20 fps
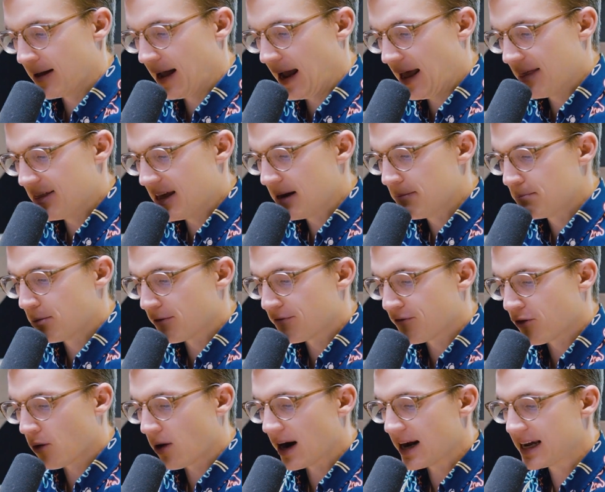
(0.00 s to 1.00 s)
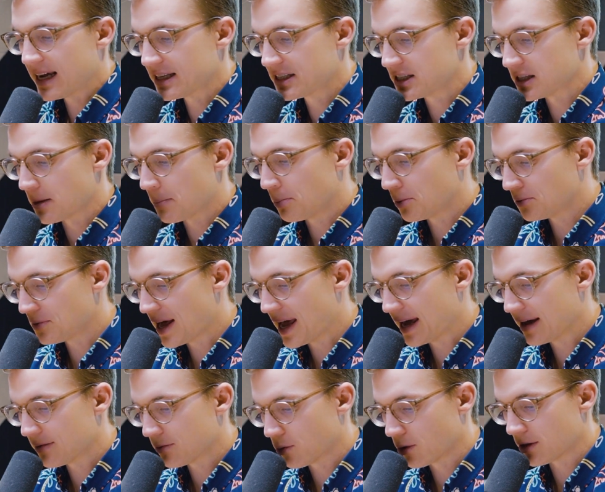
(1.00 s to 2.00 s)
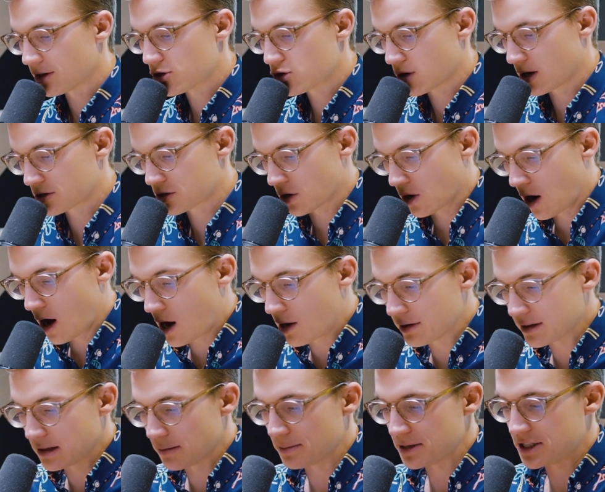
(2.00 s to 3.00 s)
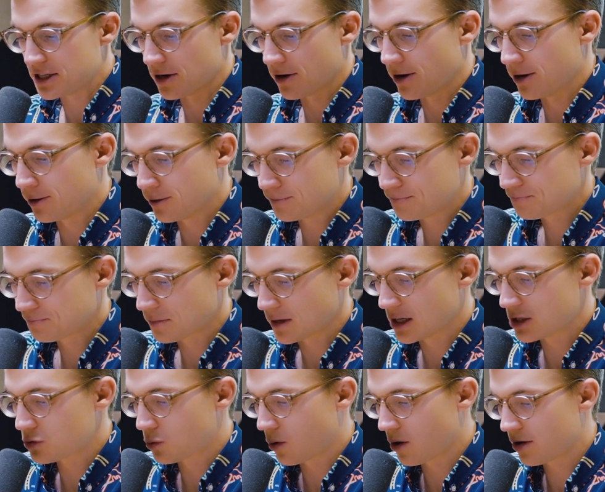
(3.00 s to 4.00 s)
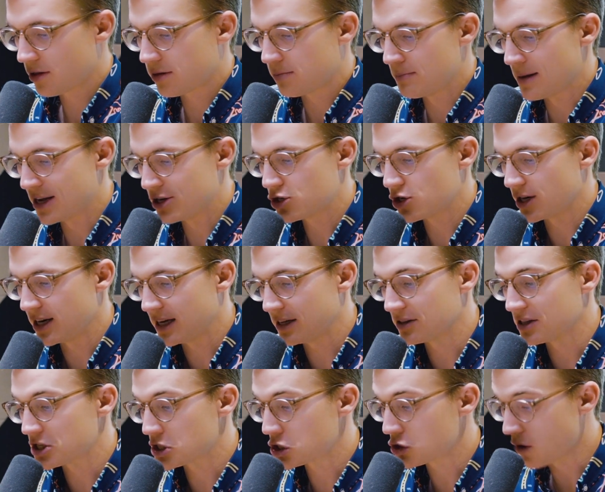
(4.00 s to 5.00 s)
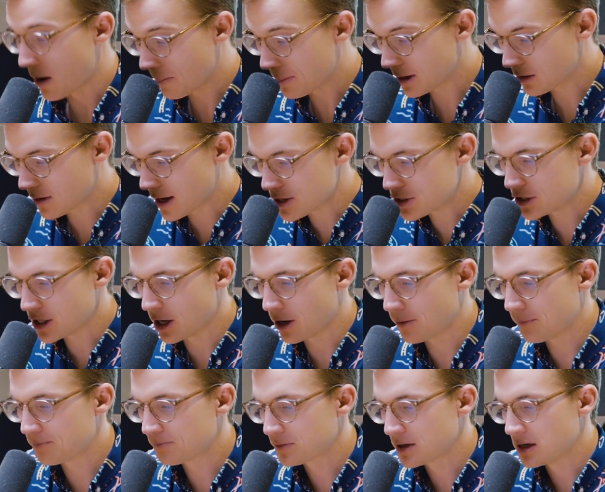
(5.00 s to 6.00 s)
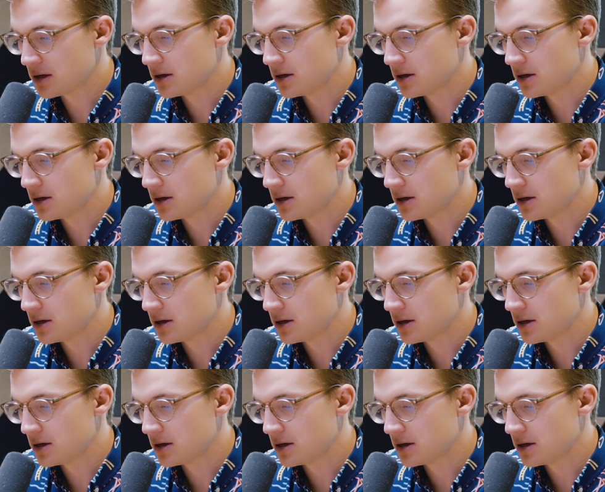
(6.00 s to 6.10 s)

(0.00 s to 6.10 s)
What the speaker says: then before I get to the plant where the trucks are hauling the material, it's worth mentioning the stripping ratio,